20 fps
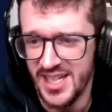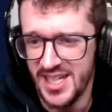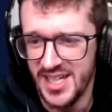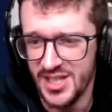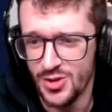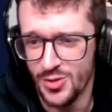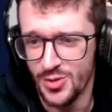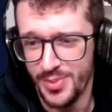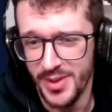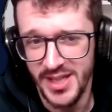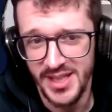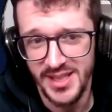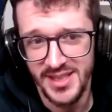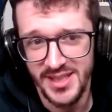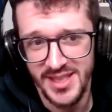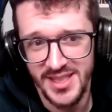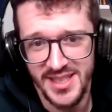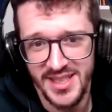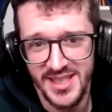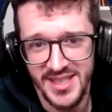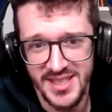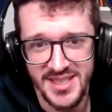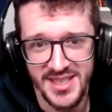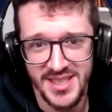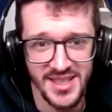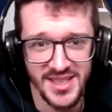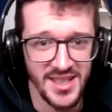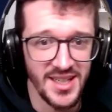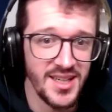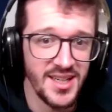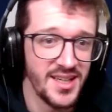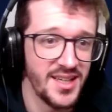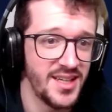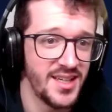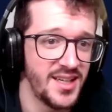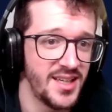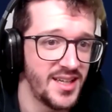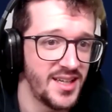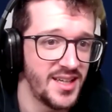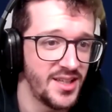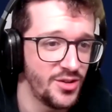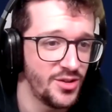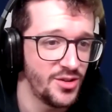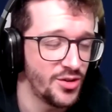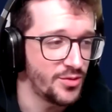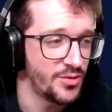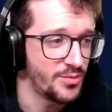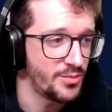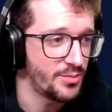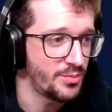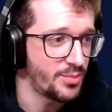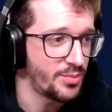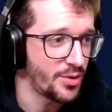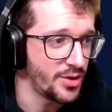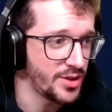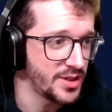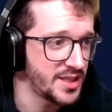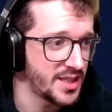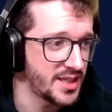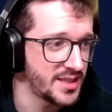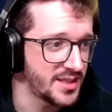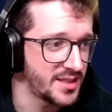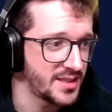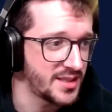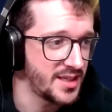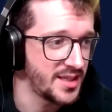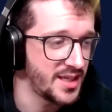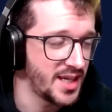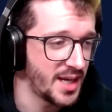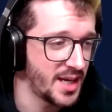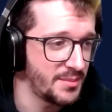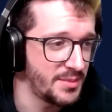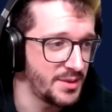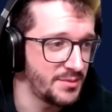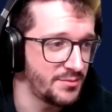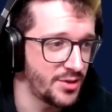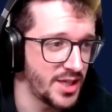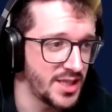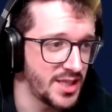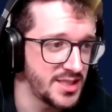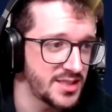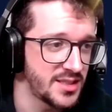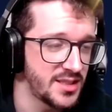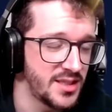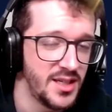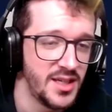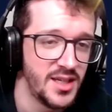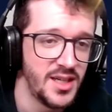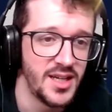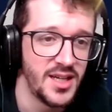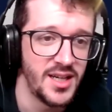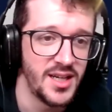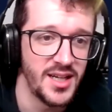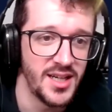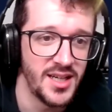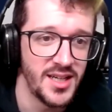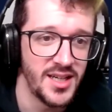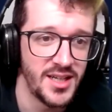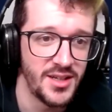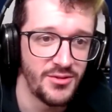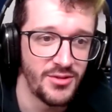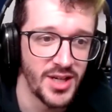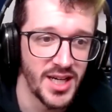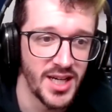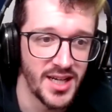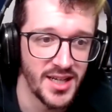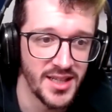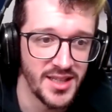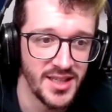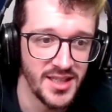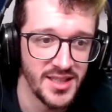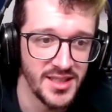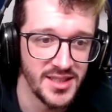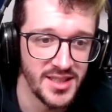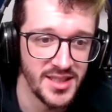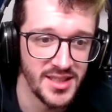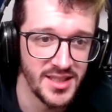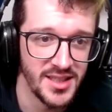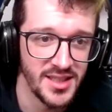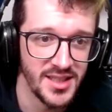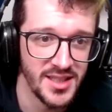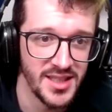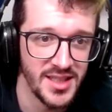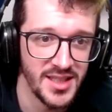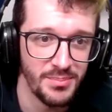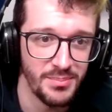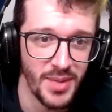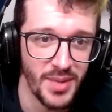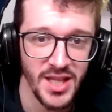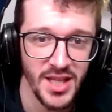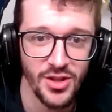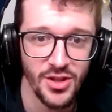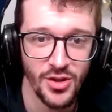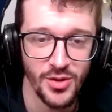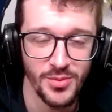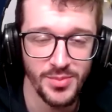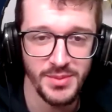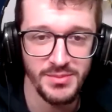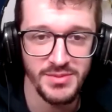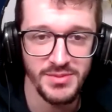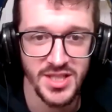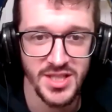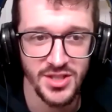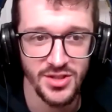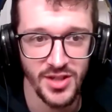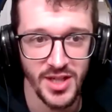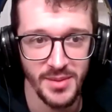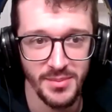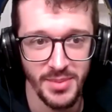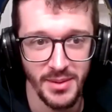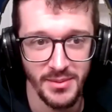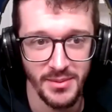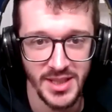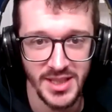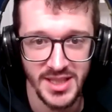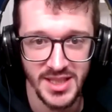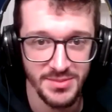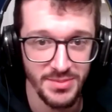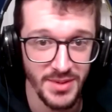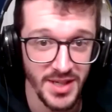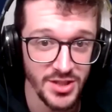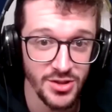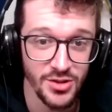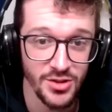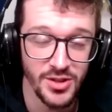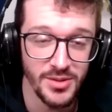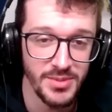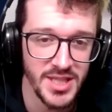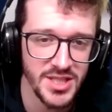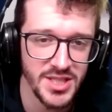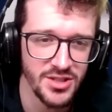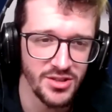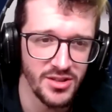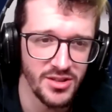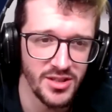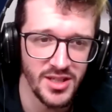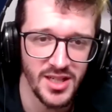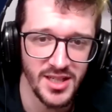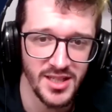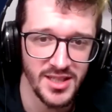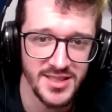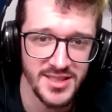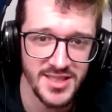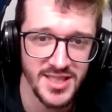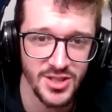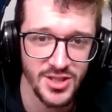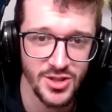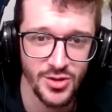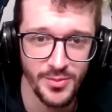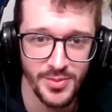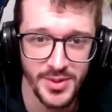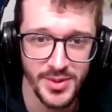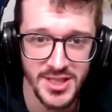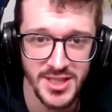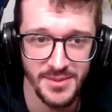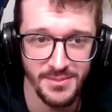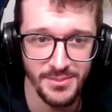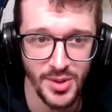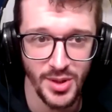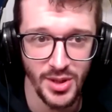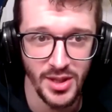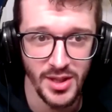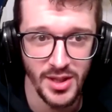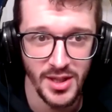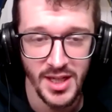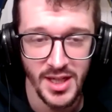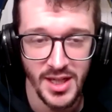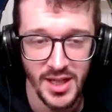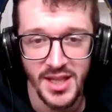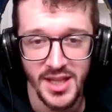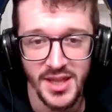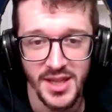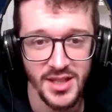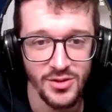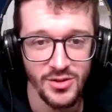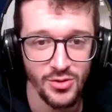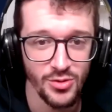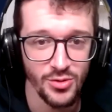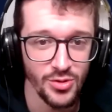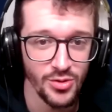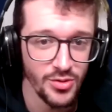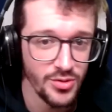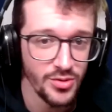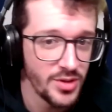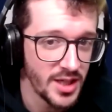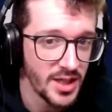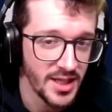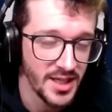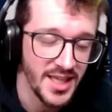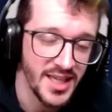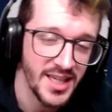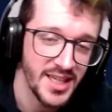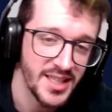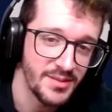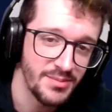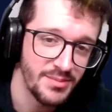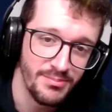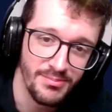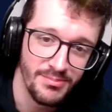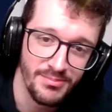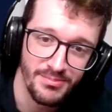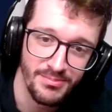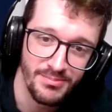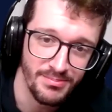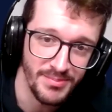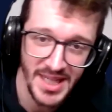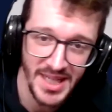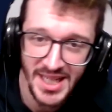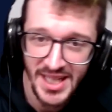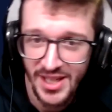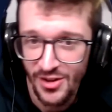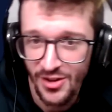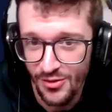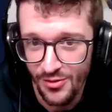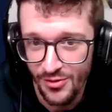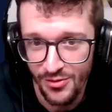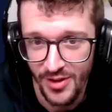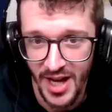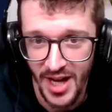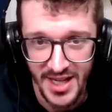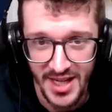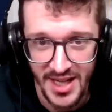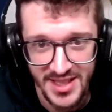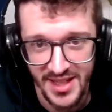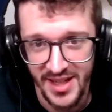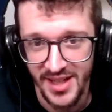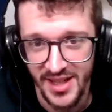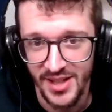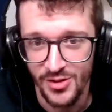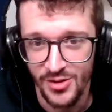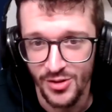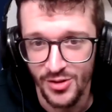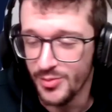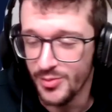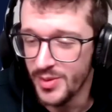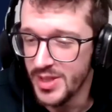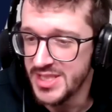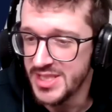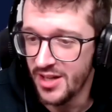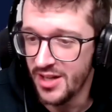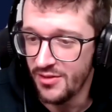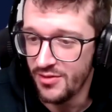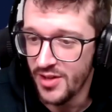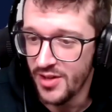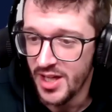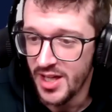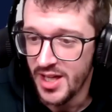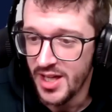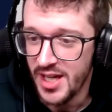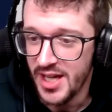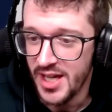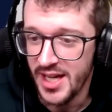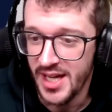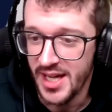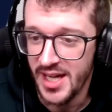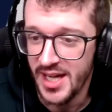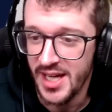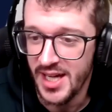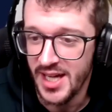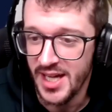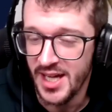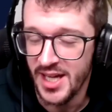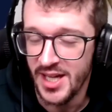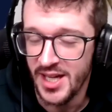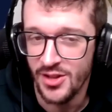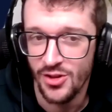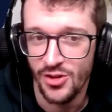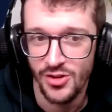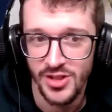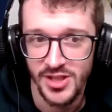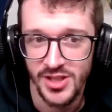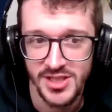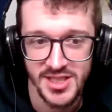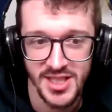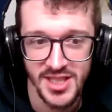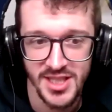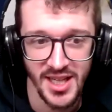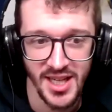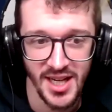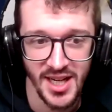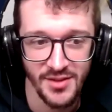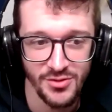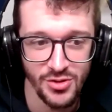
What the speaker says: a super interesting point that Aviv raised regarding the Python optimization capabilities based on the version. It's a super simple thing to do, yet many of us, and I include myself, don't necessarily